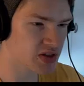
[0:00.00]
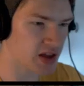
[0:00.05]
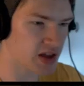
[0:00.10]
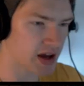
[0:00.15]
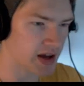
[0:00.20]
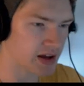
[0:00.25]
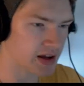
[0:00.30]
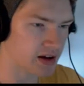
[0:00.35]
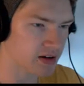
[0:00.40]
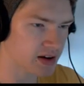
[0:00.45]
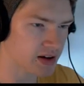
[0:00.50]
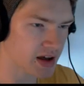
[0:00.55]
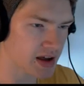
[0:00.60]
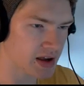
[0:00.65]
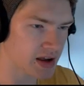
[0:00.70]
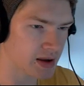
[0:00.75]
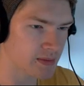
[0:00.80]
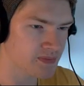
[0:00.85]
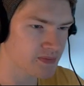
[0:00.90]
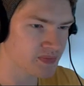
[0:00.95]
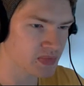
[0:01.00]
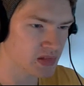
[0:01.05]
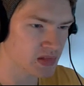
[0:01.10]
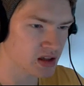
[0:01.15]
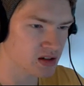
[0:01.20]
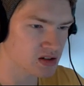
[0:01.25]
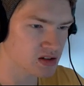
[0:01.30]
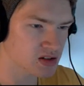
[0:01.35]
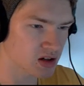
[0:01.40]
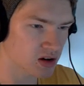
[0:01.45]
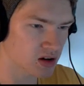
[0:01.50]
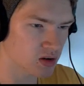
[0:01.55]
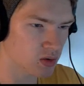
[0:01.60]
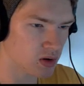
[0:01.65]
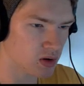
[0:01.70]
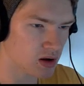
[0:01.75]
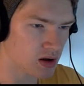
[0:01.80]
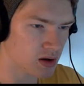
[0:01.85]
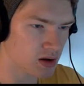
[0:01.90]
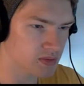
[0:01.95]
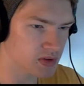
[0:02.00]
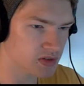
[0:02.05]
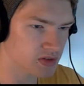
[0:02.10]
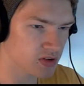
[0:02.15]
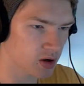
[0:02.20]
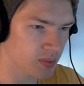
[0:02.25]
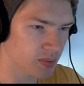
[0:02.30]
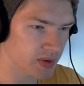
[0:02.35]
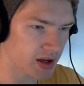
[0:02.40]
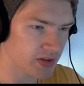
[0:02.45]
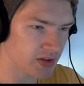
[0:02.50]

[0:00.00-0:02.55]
that. Okay, so the topic,